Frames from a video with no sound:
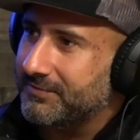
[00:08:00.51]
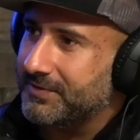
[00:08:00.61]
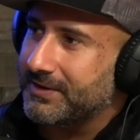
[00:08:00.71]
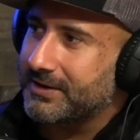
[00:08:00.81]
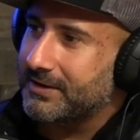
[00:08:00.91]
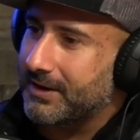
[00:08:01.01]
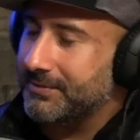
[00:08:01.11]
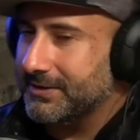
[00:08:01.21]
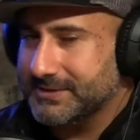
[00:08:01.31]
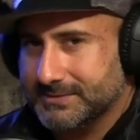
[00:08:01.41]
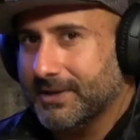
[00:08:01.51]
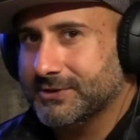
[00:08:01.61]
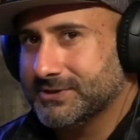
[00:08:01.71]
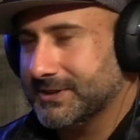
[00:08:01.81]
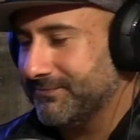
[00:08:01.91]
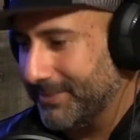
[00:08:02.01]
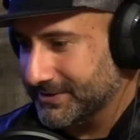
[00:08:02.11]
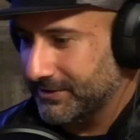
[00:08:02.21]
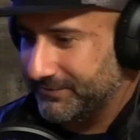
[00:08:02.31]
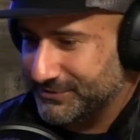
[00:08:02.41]
everything. I mean, at least I should say for
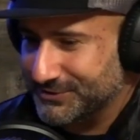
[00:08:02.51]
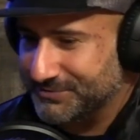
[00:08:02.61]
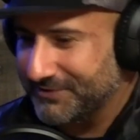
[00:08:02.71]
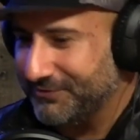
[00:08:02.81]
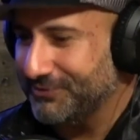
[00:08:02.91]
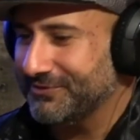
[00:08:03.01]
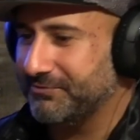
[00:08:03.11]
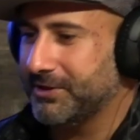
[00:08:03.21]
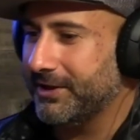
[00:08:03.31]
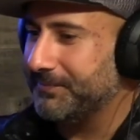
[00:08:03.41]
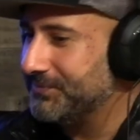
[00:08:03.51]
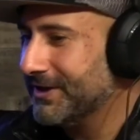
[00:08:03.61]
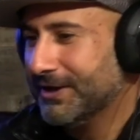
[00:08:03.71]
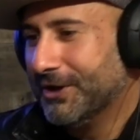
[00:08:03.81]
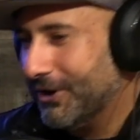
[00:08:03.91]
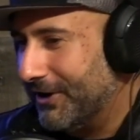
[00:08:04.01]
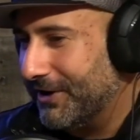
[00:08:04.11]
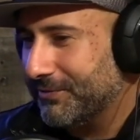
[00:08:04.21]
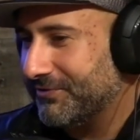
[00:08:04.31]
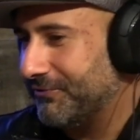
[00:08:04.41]
myself. I shouldn't speak for you in this, but like, all
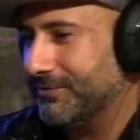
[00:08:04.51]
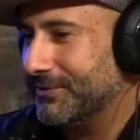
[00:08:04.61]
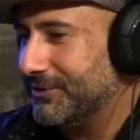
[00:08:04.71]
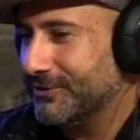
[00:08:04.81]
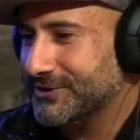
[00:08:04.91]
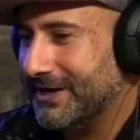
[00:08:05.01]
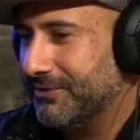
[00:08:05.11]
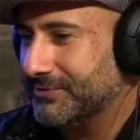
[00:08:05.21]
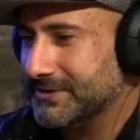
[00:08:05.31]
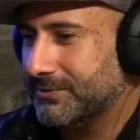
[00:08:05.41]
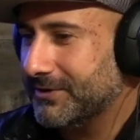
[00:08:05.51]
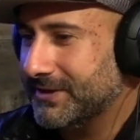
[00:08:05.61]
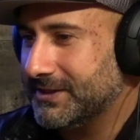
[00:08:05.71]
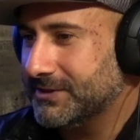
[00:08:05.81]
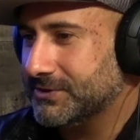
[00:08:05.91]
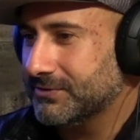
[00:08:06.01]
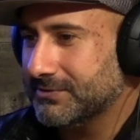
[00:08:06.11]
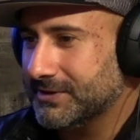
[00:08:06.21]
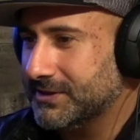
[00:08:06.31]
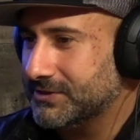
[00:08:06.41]
right, when you're a child, what do they teach you?
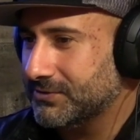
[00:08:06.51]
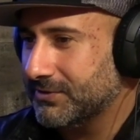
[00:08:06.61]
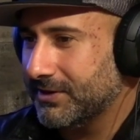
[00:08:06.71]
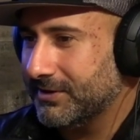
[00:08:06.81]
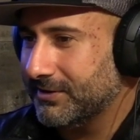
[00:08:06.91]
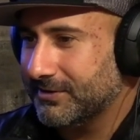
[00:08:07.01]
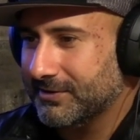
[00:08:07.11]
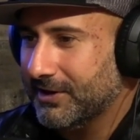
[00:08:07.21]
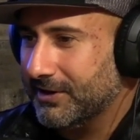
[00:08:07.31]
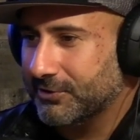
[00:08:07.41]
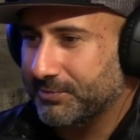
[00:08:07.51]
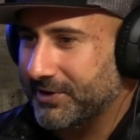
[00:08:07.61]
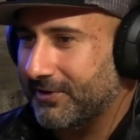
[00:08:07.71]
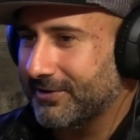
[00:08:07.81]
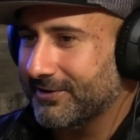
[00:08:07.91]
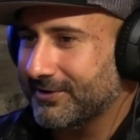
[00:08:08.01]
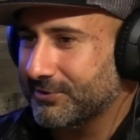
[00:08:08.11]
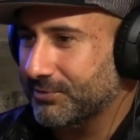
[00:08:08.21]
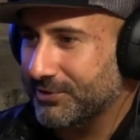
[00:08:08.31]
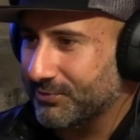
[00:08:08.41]
They teach you like a little bit of art, a
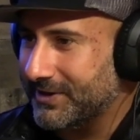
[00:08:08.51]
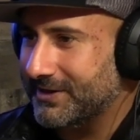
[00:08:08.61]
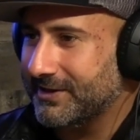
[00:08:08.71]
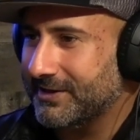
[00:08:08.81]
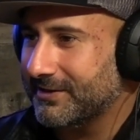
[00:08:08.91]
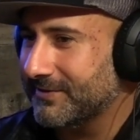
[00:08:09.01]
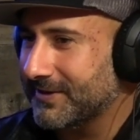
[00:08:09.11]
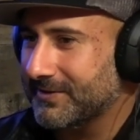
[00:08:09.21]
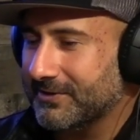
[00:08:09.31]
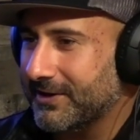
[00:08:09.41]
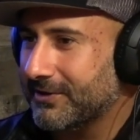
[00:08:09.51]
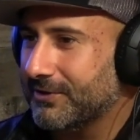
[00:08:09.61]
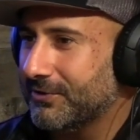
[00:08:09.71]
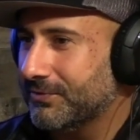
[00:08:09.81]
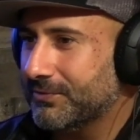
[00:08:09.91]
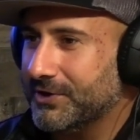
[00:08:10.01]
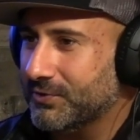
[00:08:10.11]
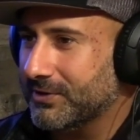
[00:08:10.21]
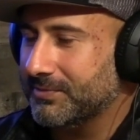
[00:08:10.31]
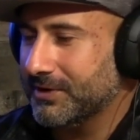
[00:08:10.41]
little bit of reading, and then they're like, "Oh, what do you
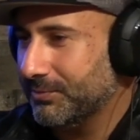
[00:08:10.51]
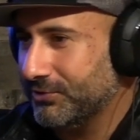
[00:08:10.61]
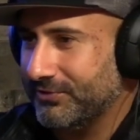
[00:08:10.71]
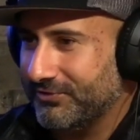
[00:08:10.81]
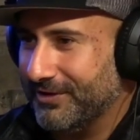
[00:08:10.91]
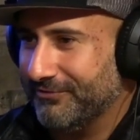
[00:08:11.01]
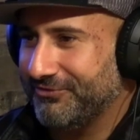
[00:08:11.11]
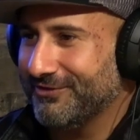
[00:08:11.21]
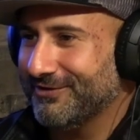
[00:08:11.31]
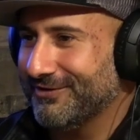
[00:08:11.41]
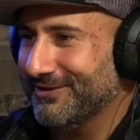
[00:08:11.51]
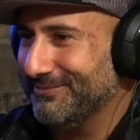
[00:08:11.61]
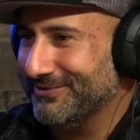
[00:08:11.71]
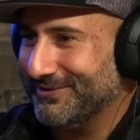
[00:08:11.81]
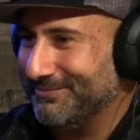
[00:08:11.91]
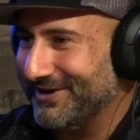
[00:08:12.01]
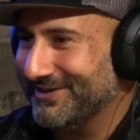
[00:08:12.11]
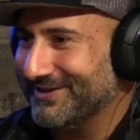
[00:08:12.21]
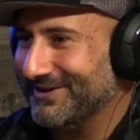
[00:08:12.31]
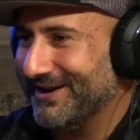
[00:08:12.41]
want to be? A police officer, a, a
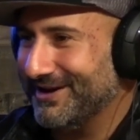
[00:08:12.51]
pilot, an